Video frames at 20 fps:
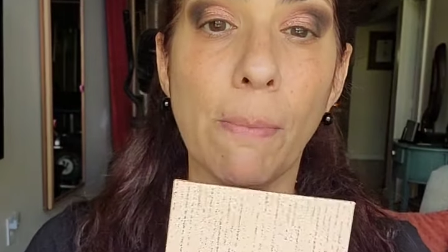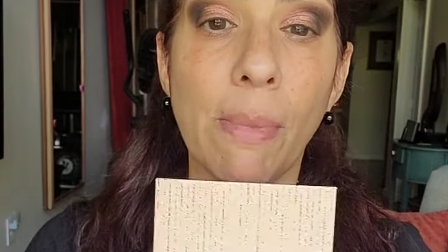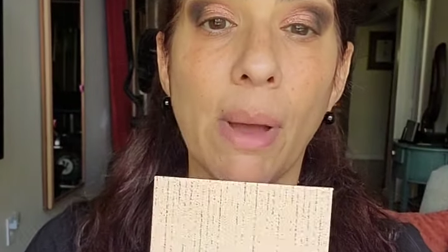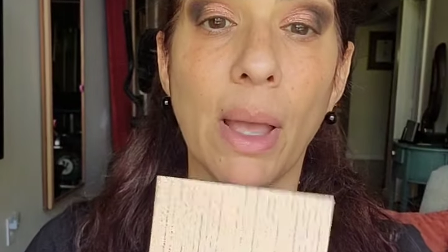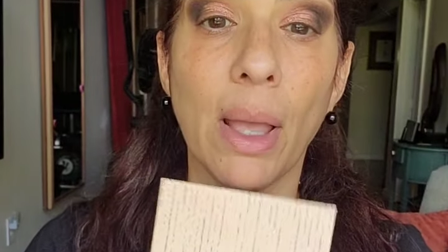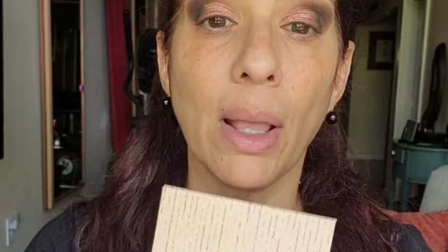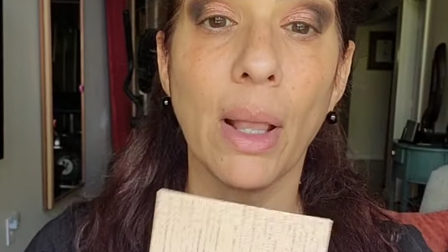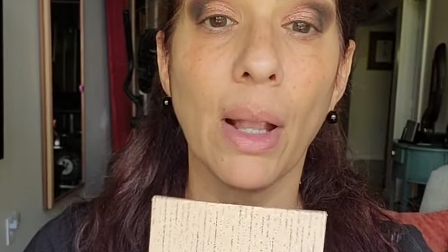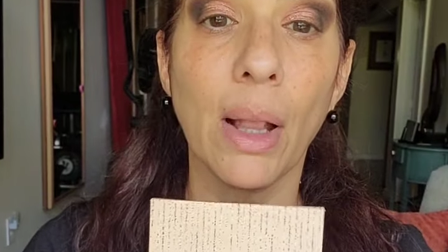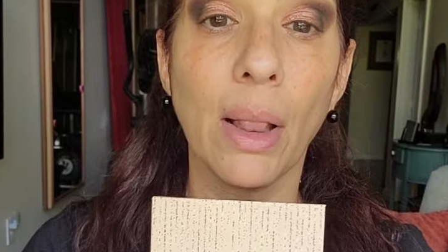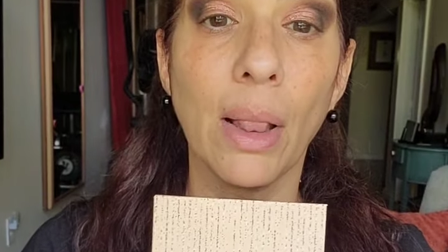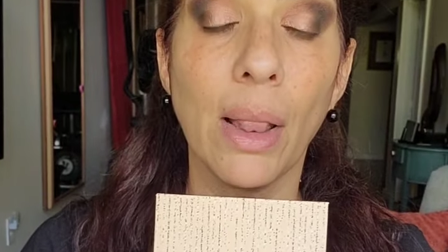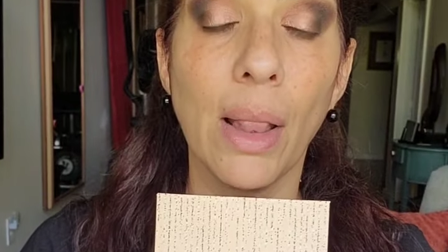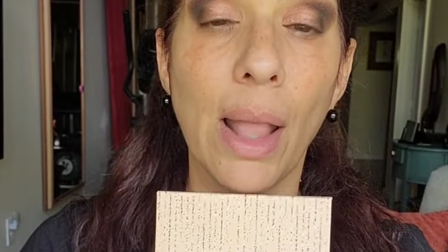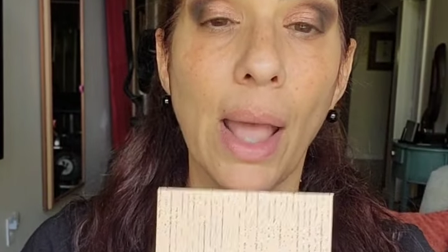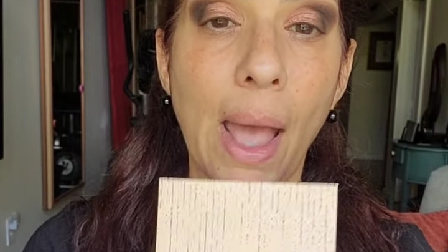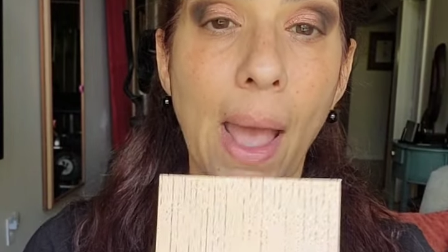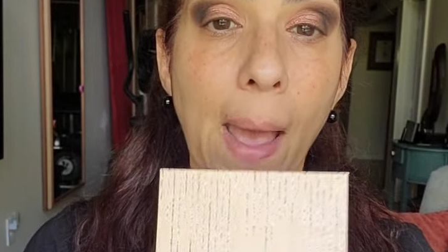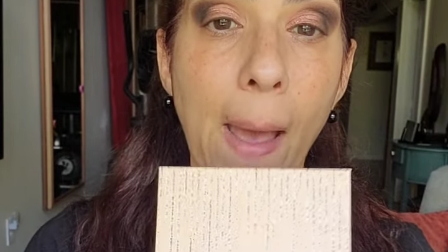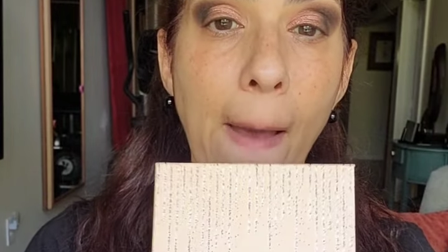my
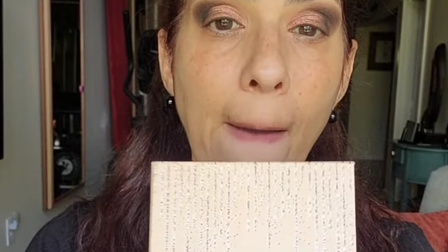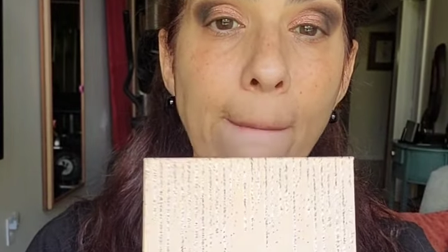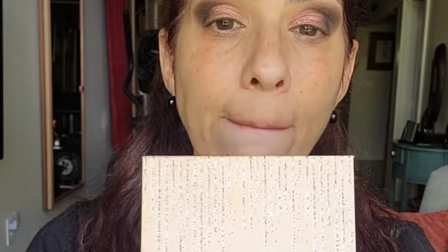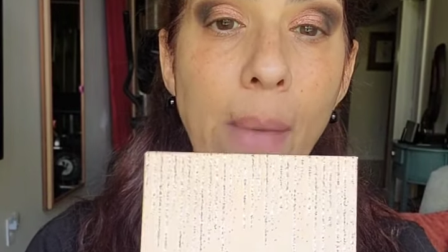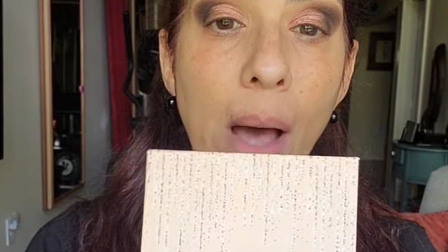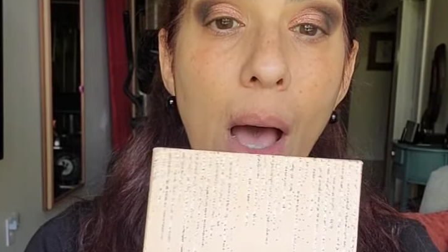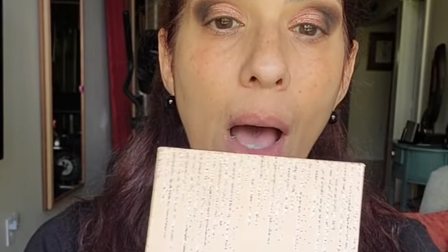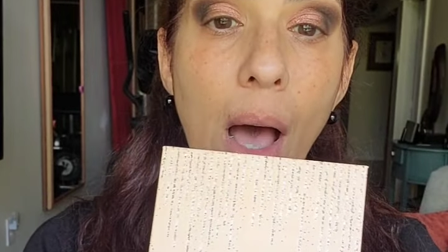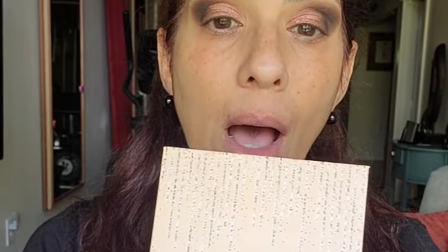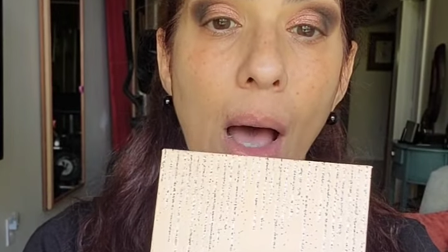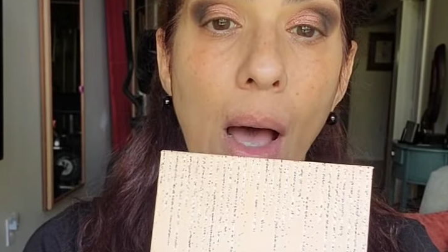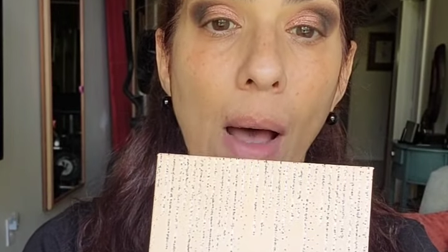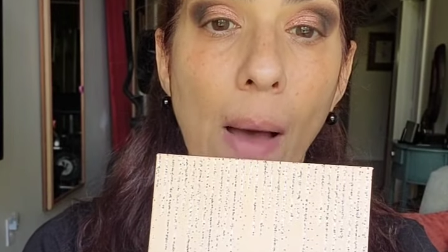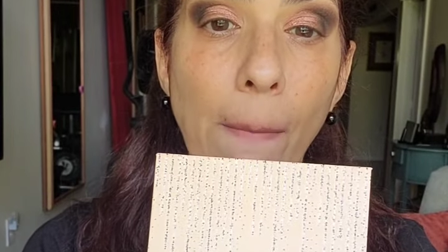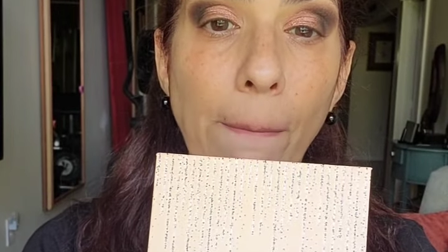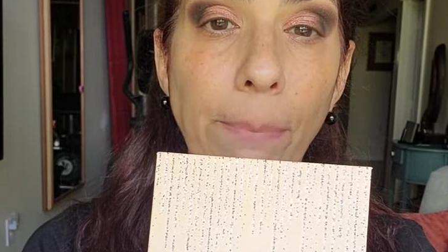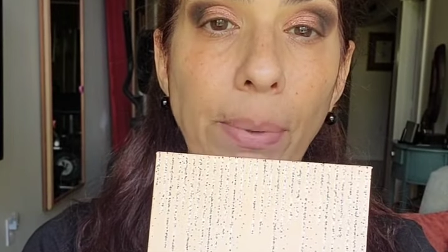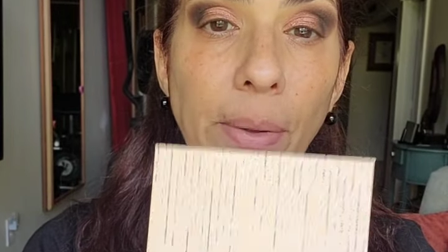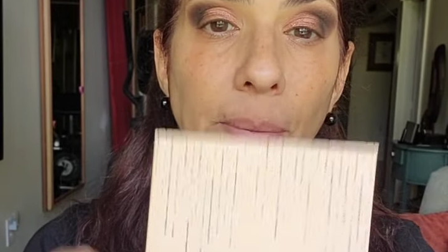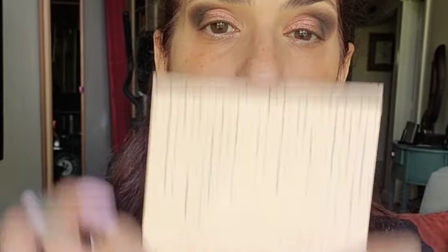Glam Up